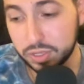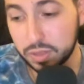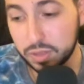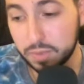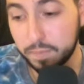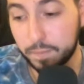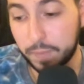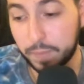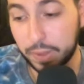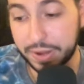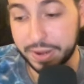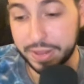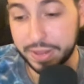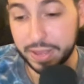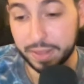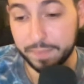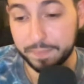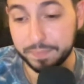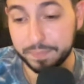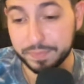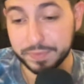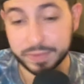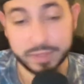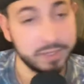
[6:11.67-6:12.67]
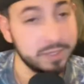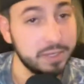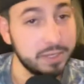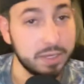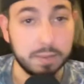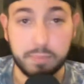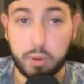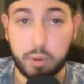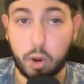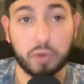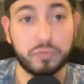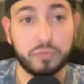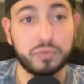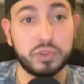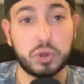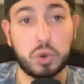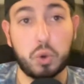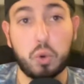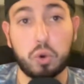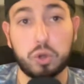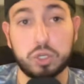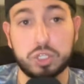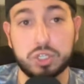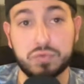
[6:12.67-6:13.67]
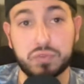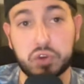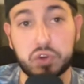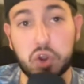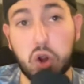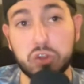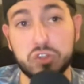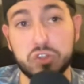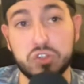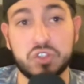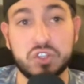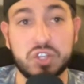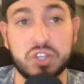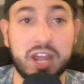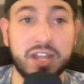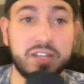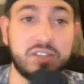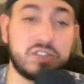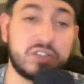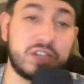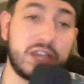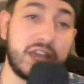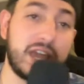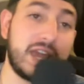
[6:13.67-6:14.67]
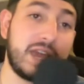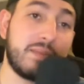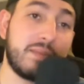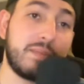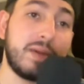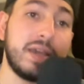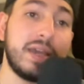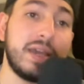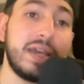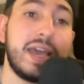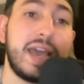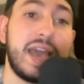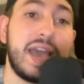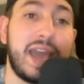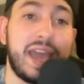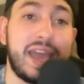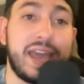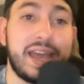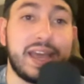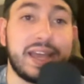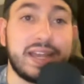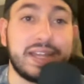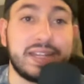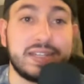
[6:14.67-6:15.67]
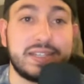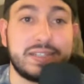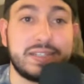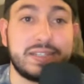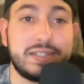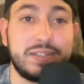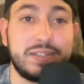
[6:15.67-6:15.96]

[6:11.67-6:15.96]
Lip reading: But par for the course in regards to tonight's game. And,